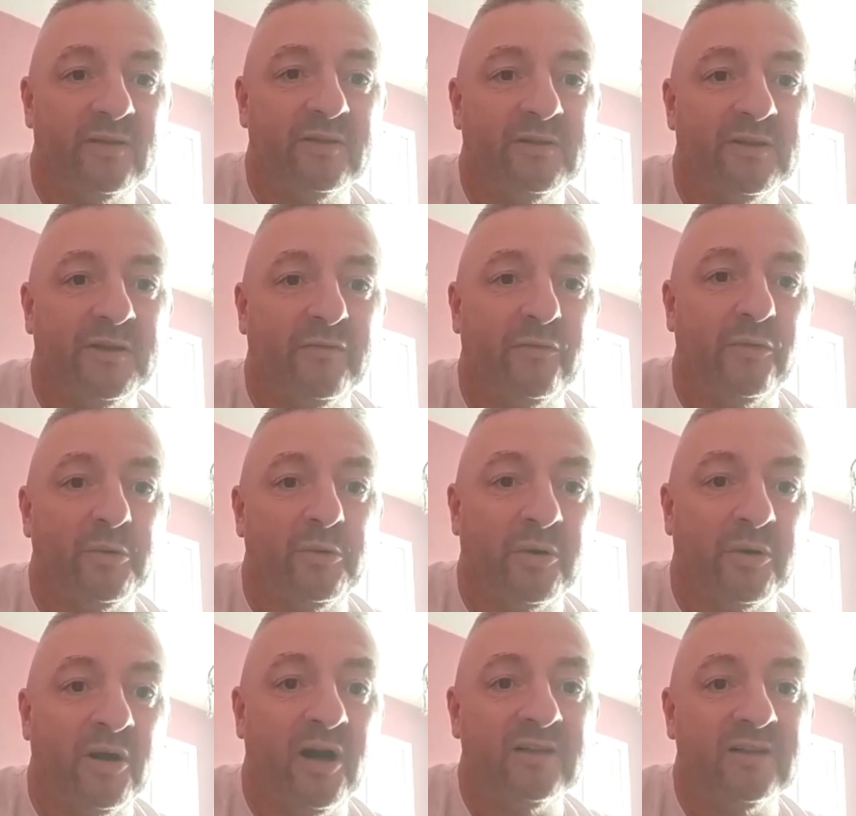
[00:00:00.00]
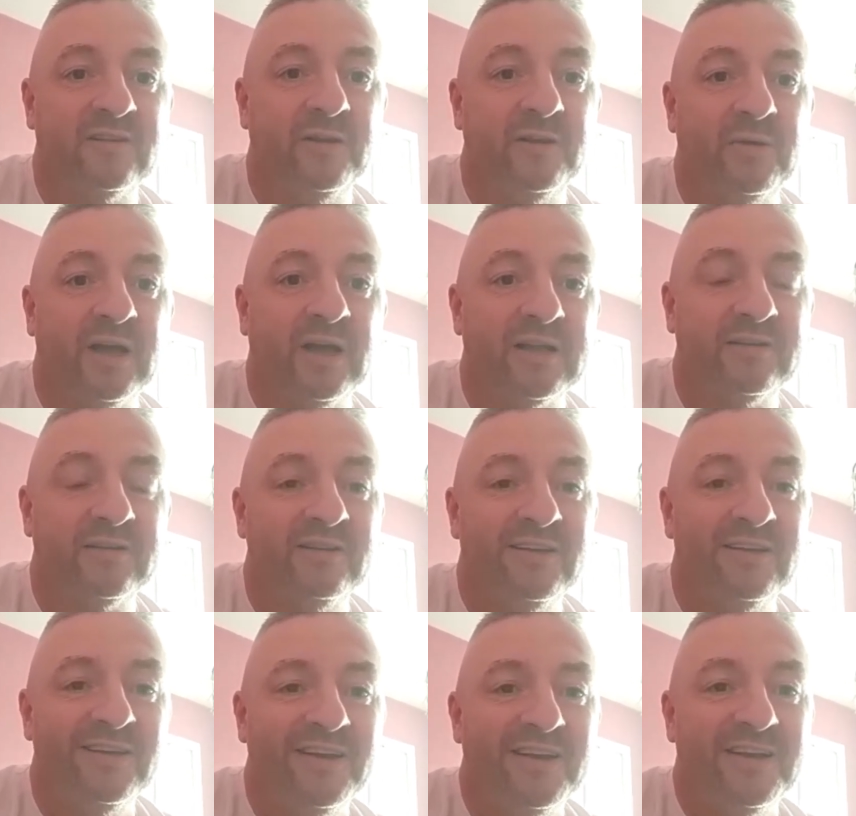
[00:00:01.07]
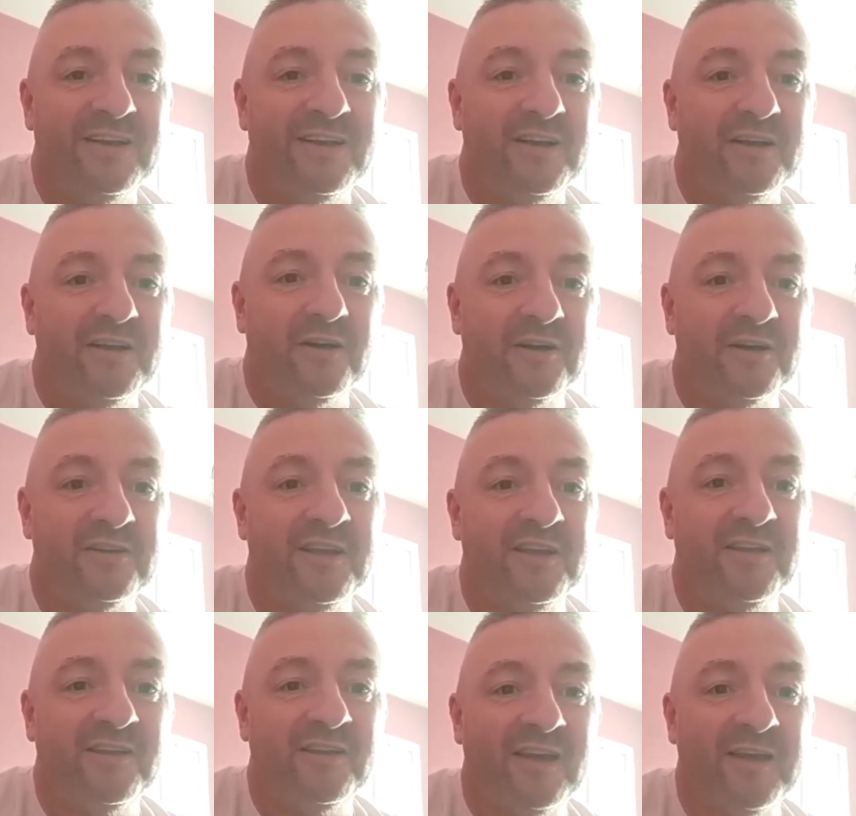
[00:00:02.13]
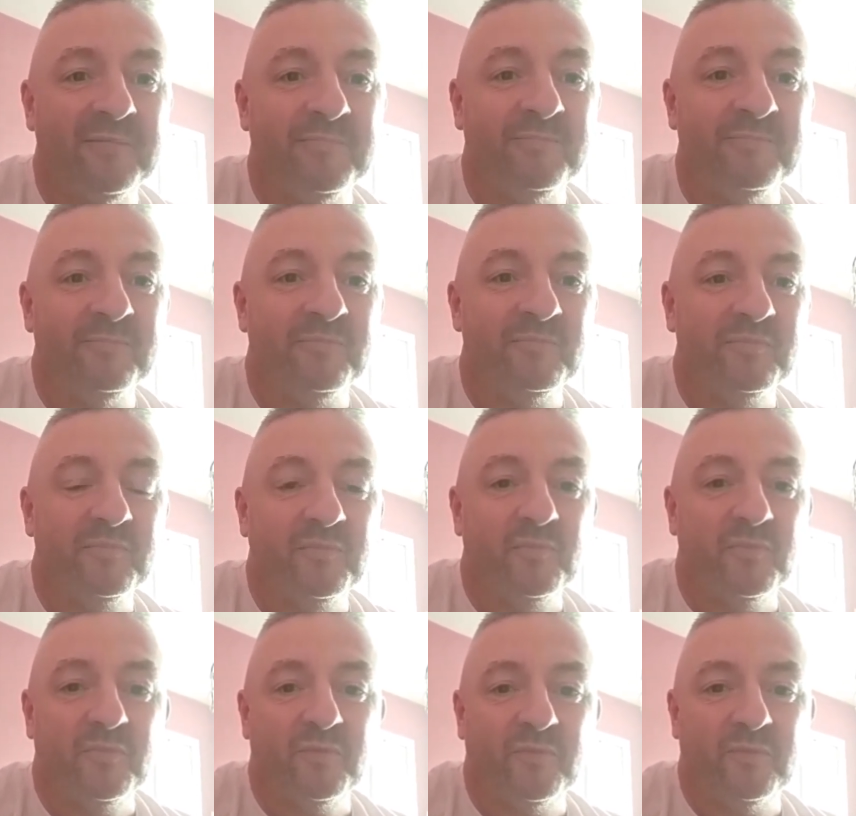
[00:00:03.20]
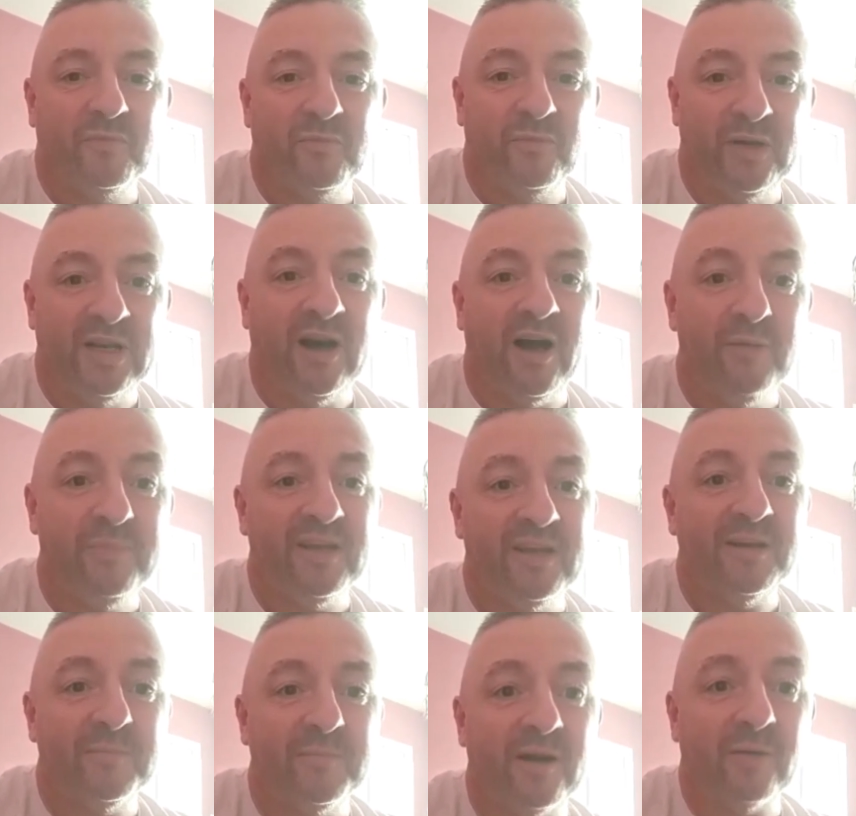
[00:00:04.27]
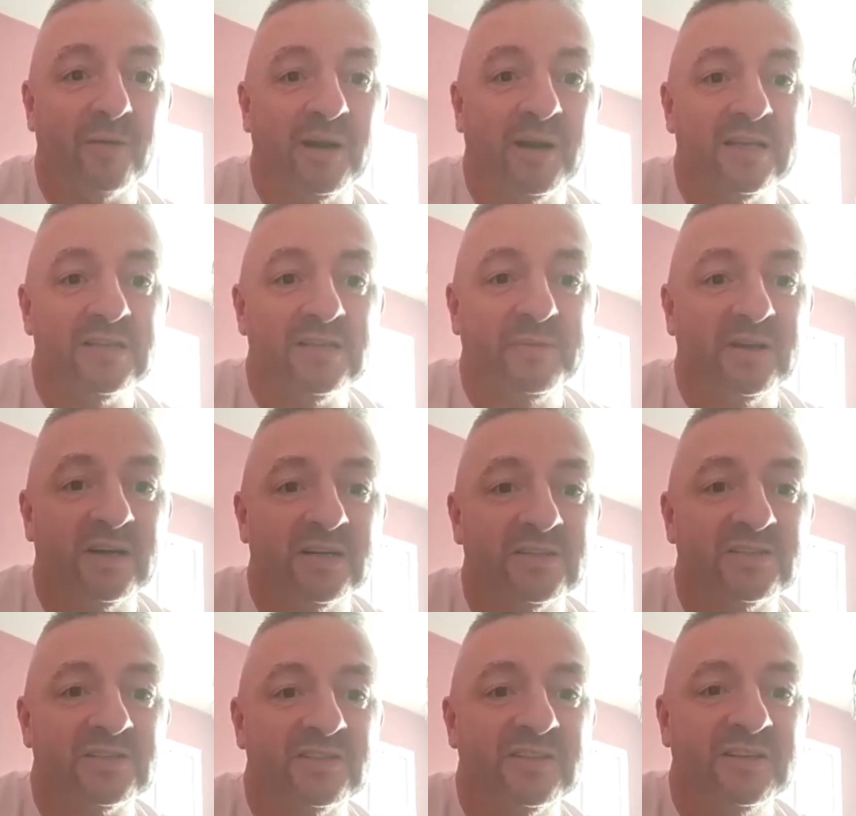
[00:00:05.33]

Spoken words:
If we were all to do that, I think we'd all be in a better place, because